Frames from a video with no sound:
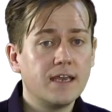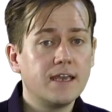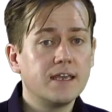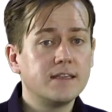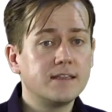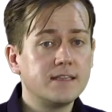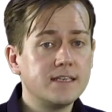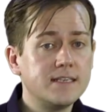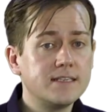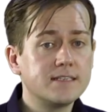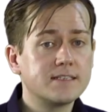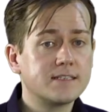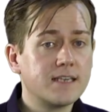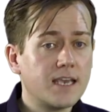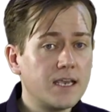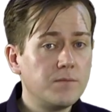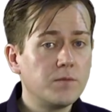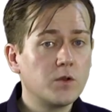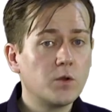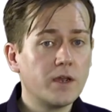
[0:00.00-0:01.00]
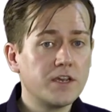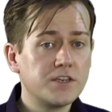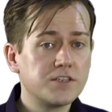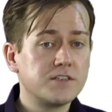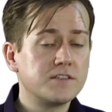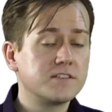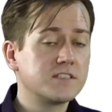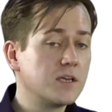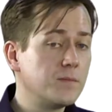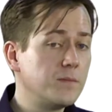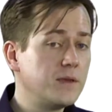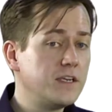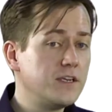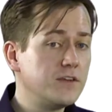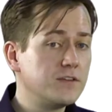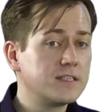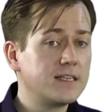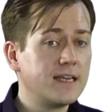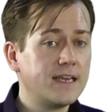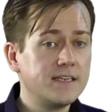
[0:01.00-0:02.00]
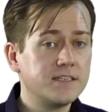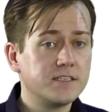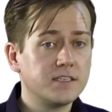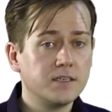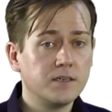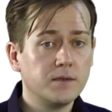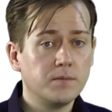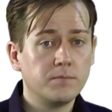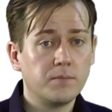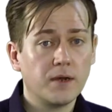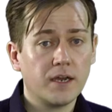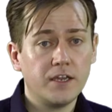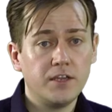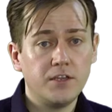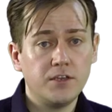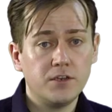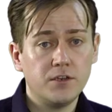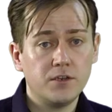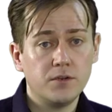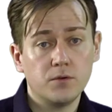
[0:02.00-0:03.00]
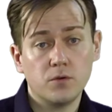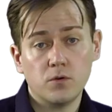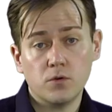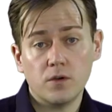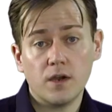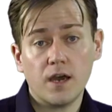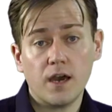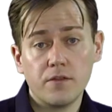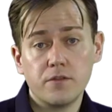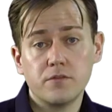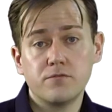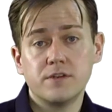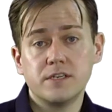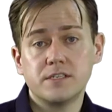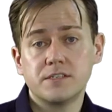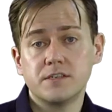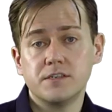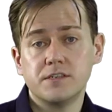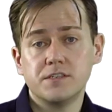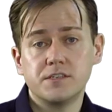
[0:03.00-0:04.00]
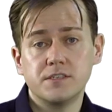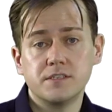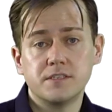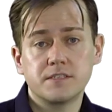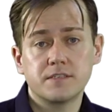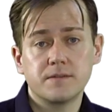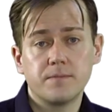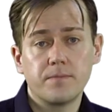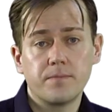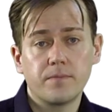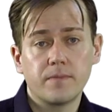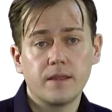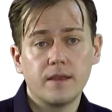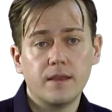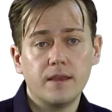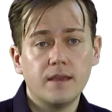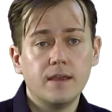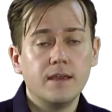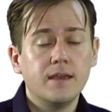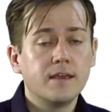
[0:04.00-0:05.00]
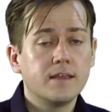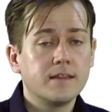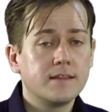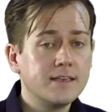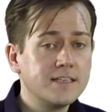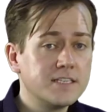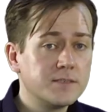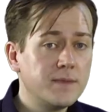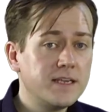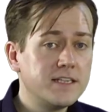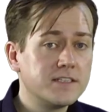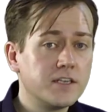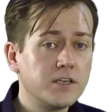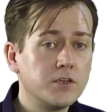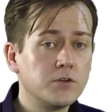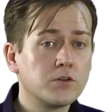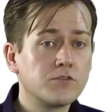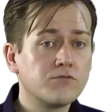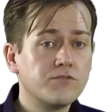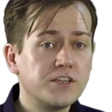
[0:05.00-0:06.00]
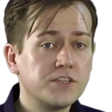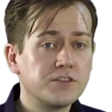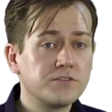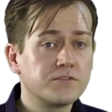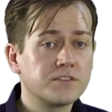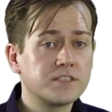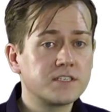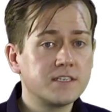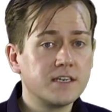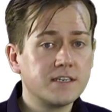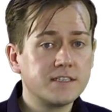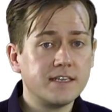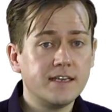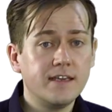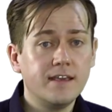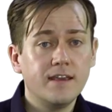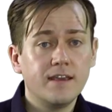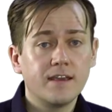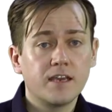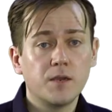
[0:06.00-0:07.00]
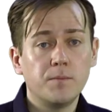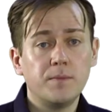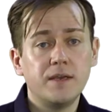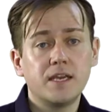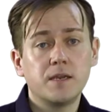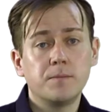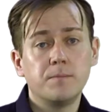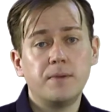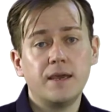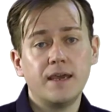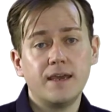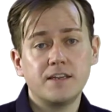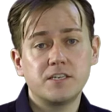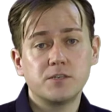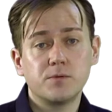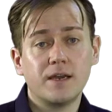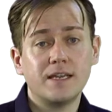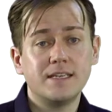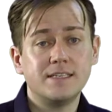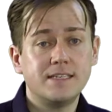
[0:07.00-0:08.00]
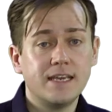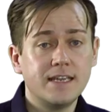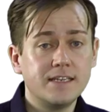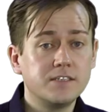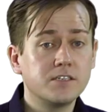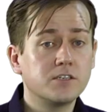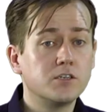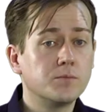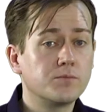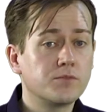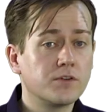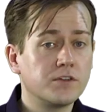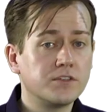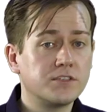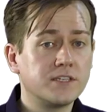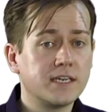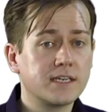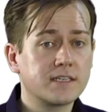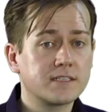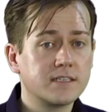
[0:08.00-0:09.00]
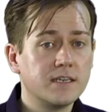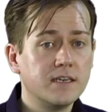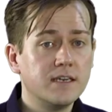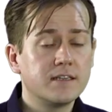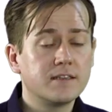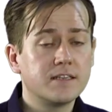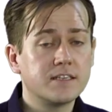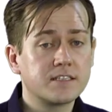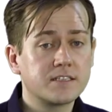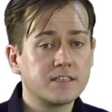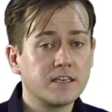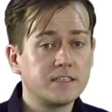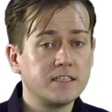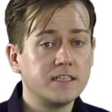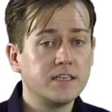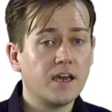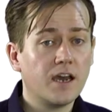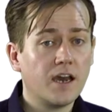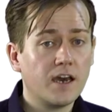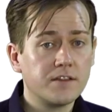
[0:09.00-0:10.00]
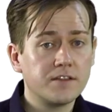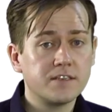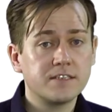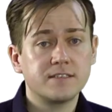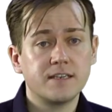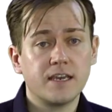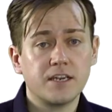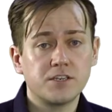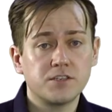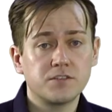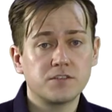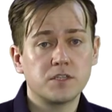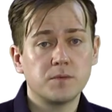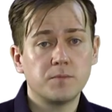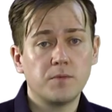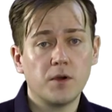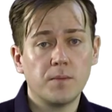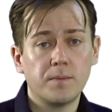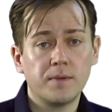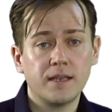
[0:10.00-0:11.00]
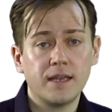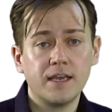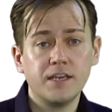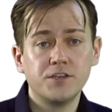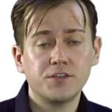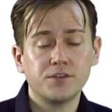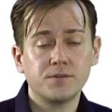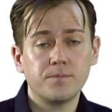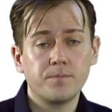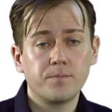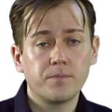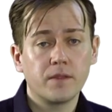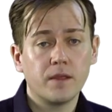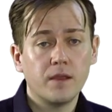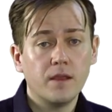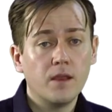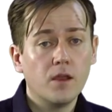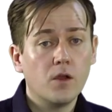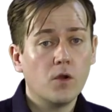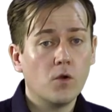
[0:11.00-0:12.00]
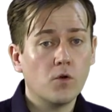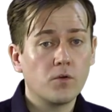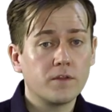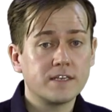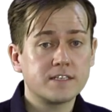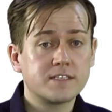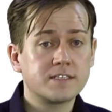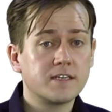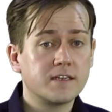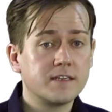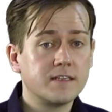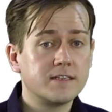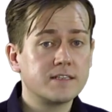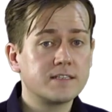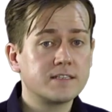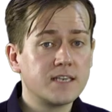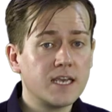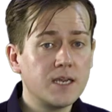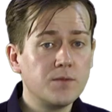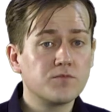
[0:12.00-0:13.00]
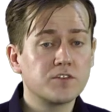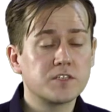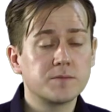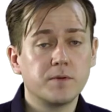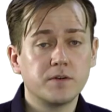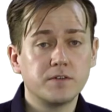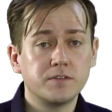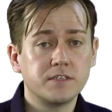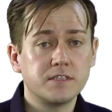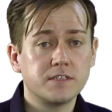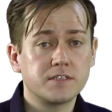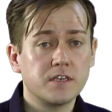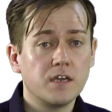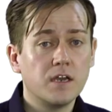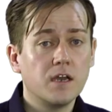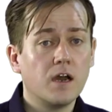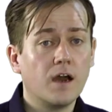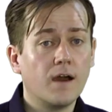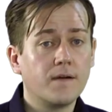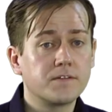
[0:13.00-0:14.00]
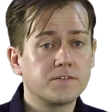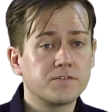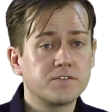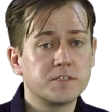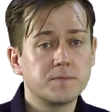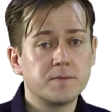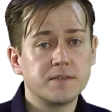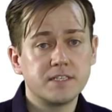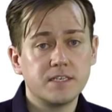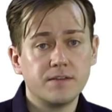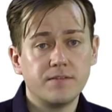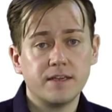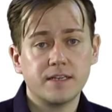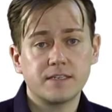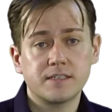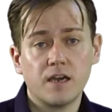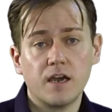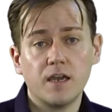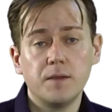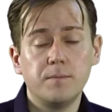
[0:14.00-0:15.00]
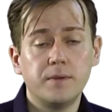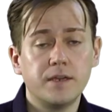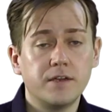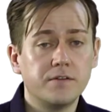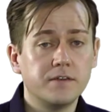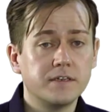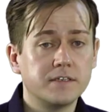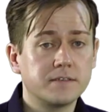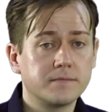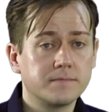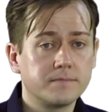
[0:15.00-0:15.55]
these same questions can be used later by you or other researchers. This means that your original study can be compared to identical projects that study other sections of the population, or that study the same respondents after a specific time period.